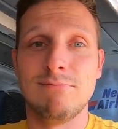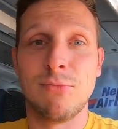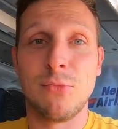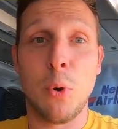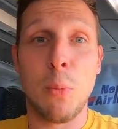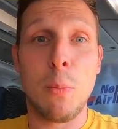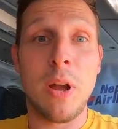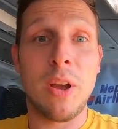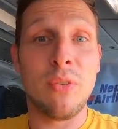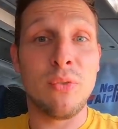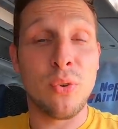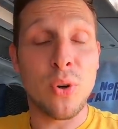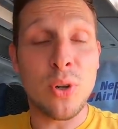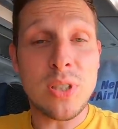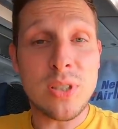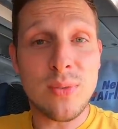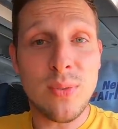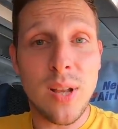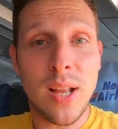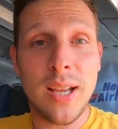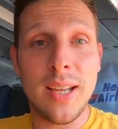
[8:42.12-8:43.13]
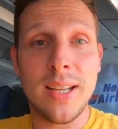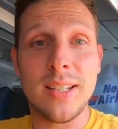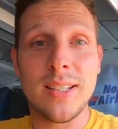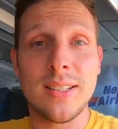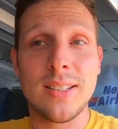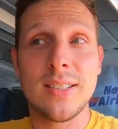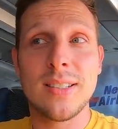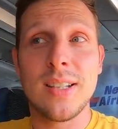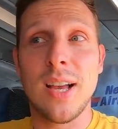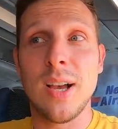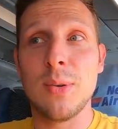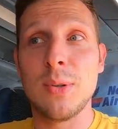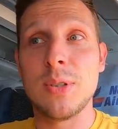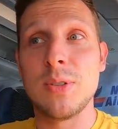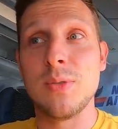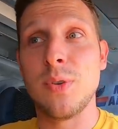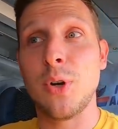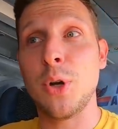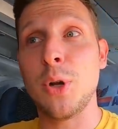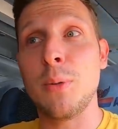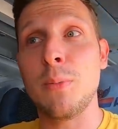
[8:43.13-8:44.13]
from my first flights, I was
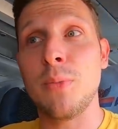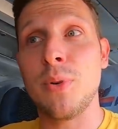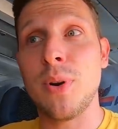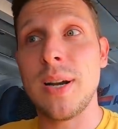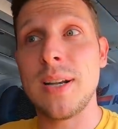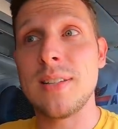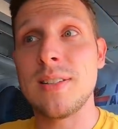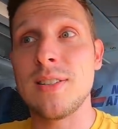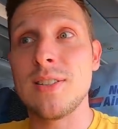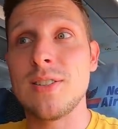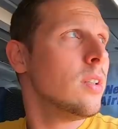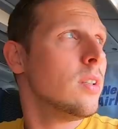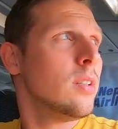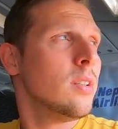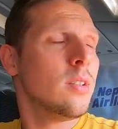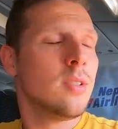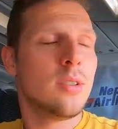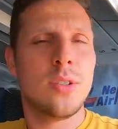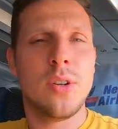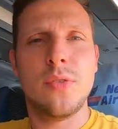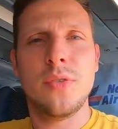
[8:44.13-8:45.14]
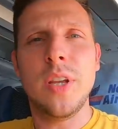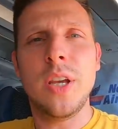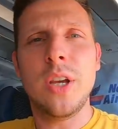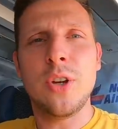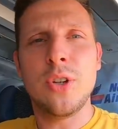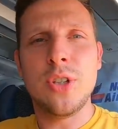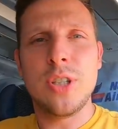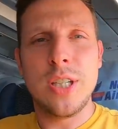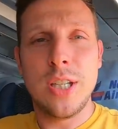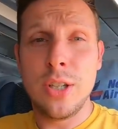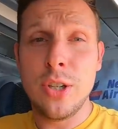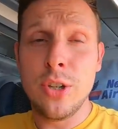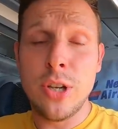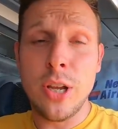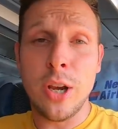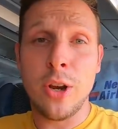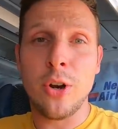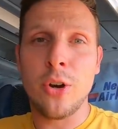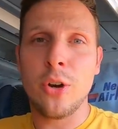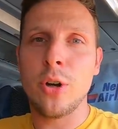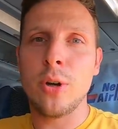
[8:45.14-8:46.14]
very impressed. So if they continue
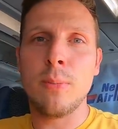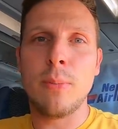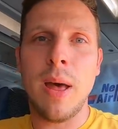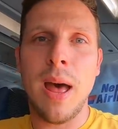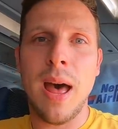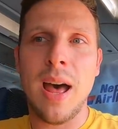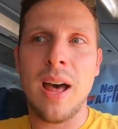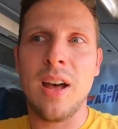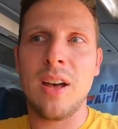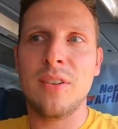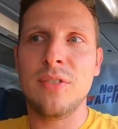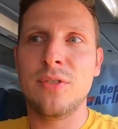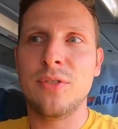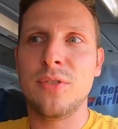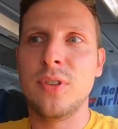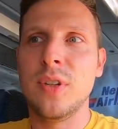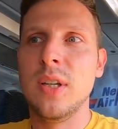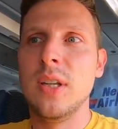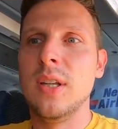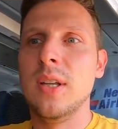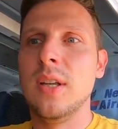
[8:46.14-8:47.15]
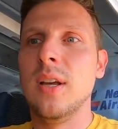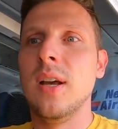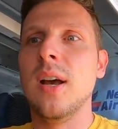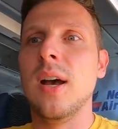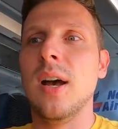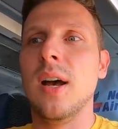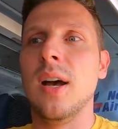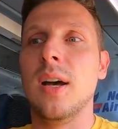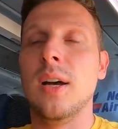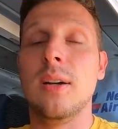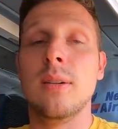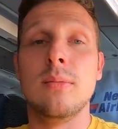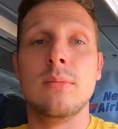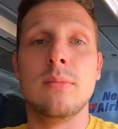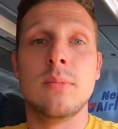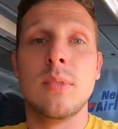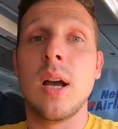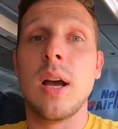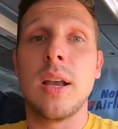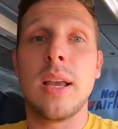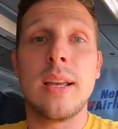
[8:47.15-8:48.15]
their current path,
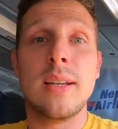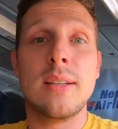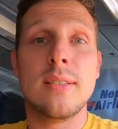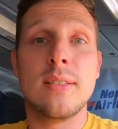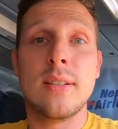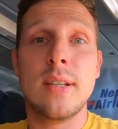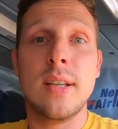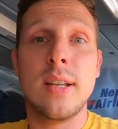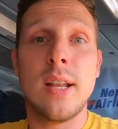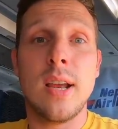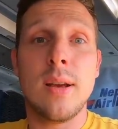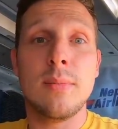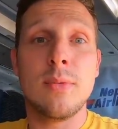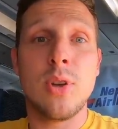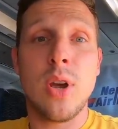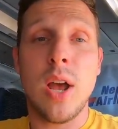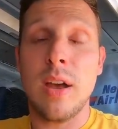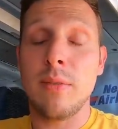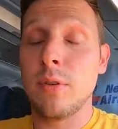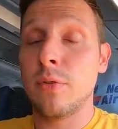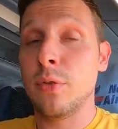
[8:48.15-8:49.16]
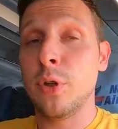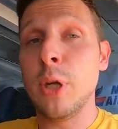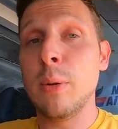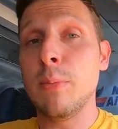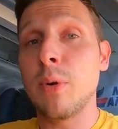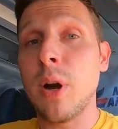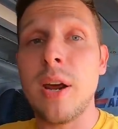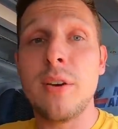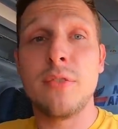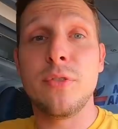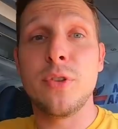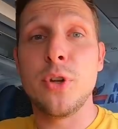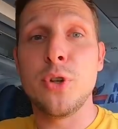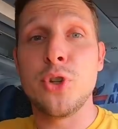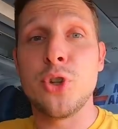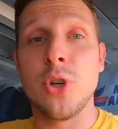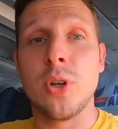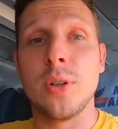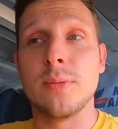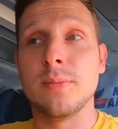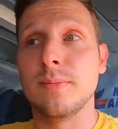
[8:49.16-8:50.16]
I can see them to have a really bright
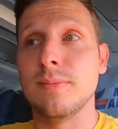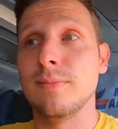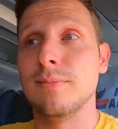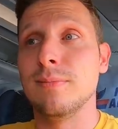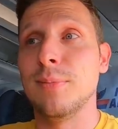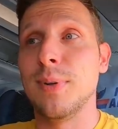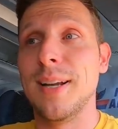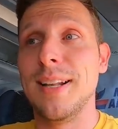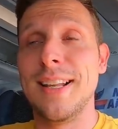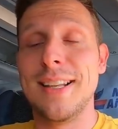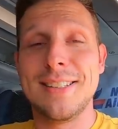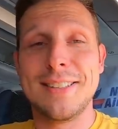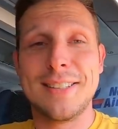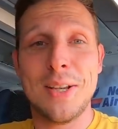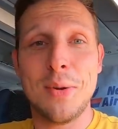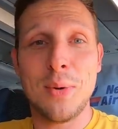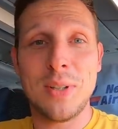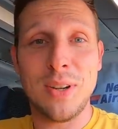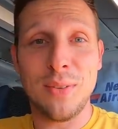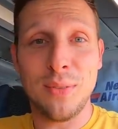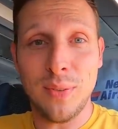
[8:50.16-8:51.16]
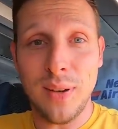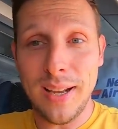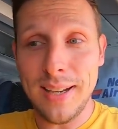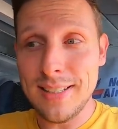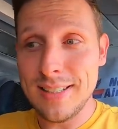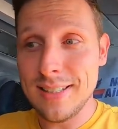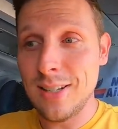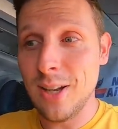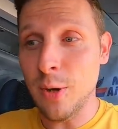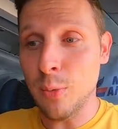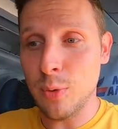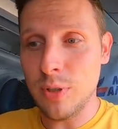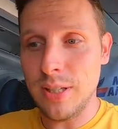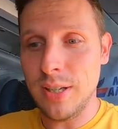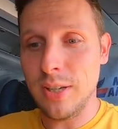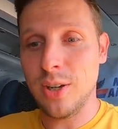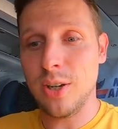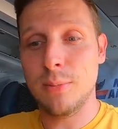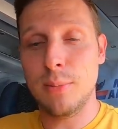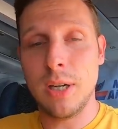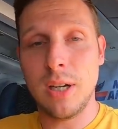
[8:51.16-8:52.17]
future. But let's see what the flight is like, what the
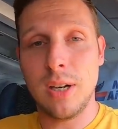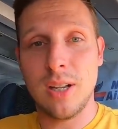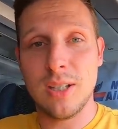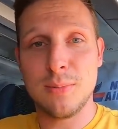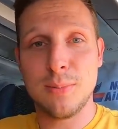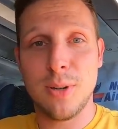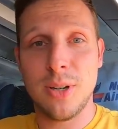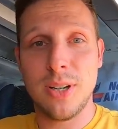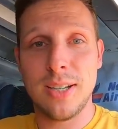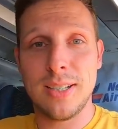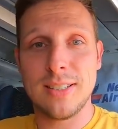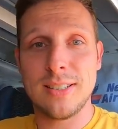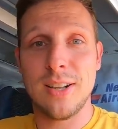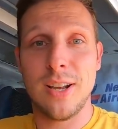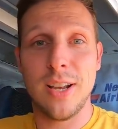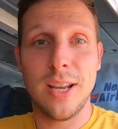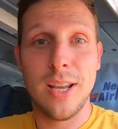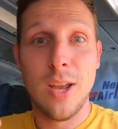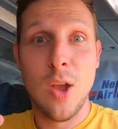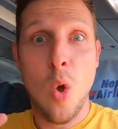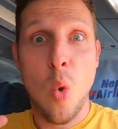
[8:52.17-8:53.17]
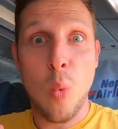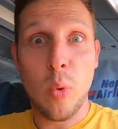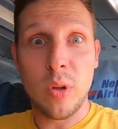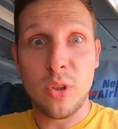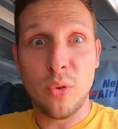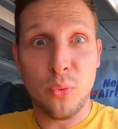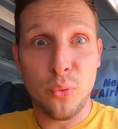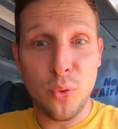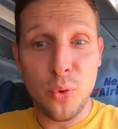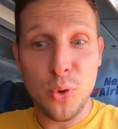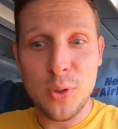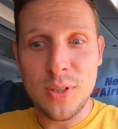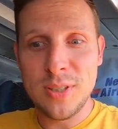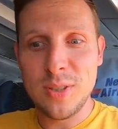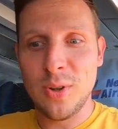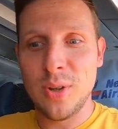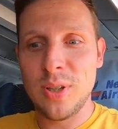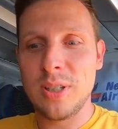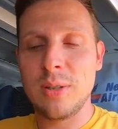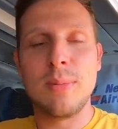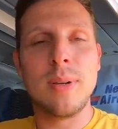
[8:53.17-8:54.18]
economy class product is like, what the food is
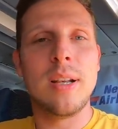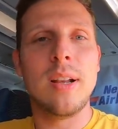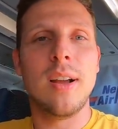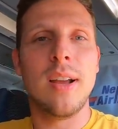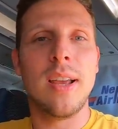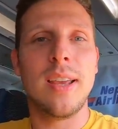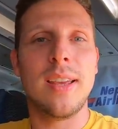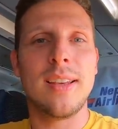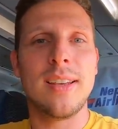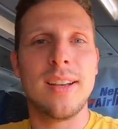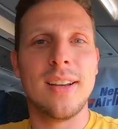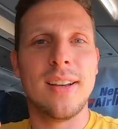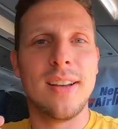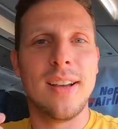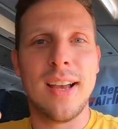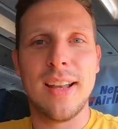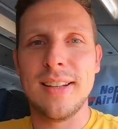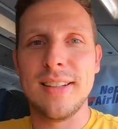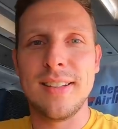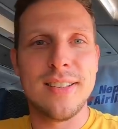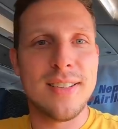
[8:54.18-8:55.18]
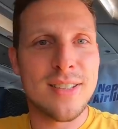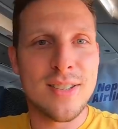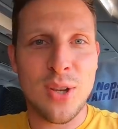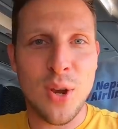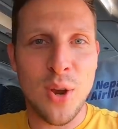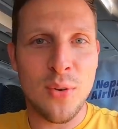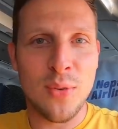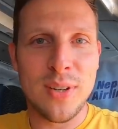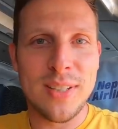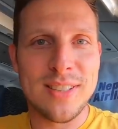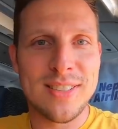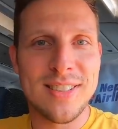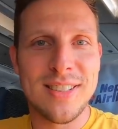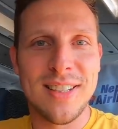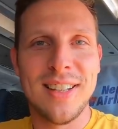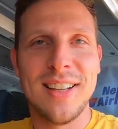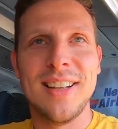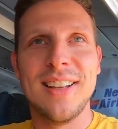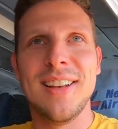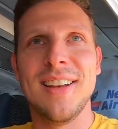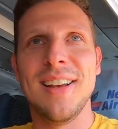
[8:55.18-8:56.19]
going to be like, and the service,
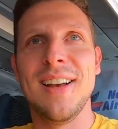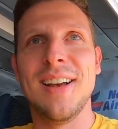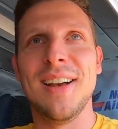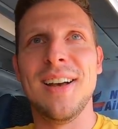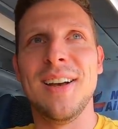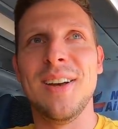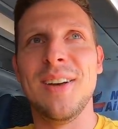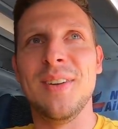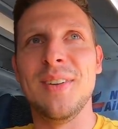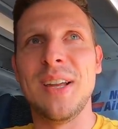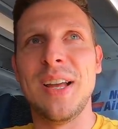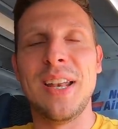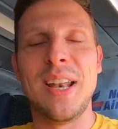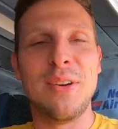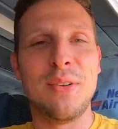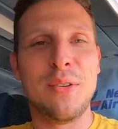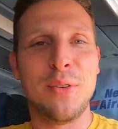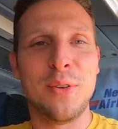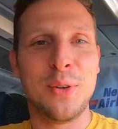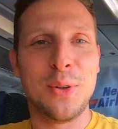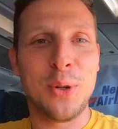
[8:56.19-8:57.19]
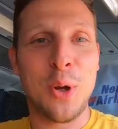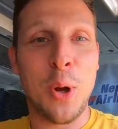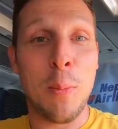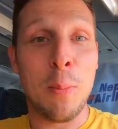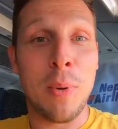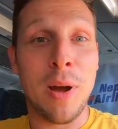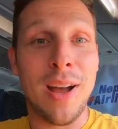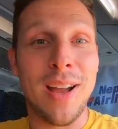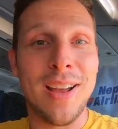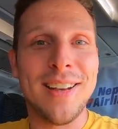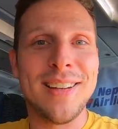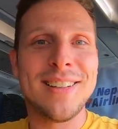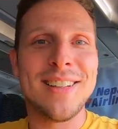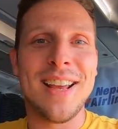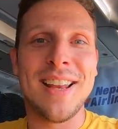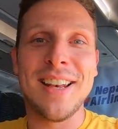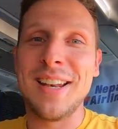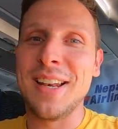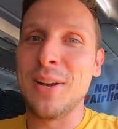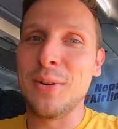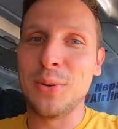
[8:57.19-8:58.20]
and everything combined,
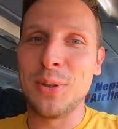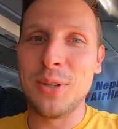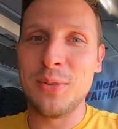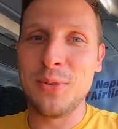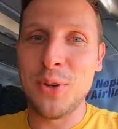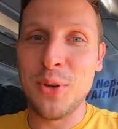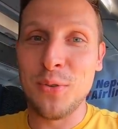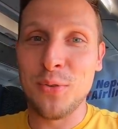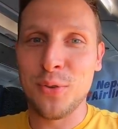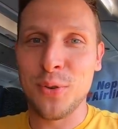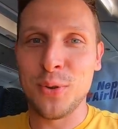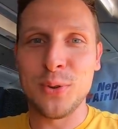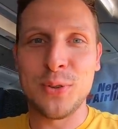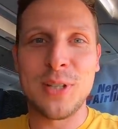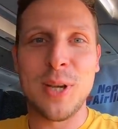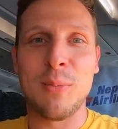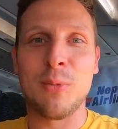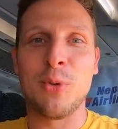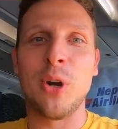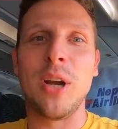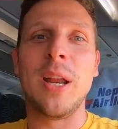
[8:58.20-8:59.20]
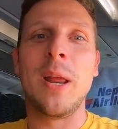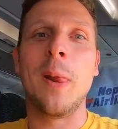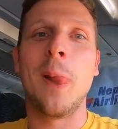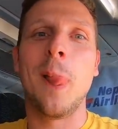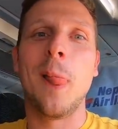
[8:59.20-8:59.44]
and then I will give you a full summary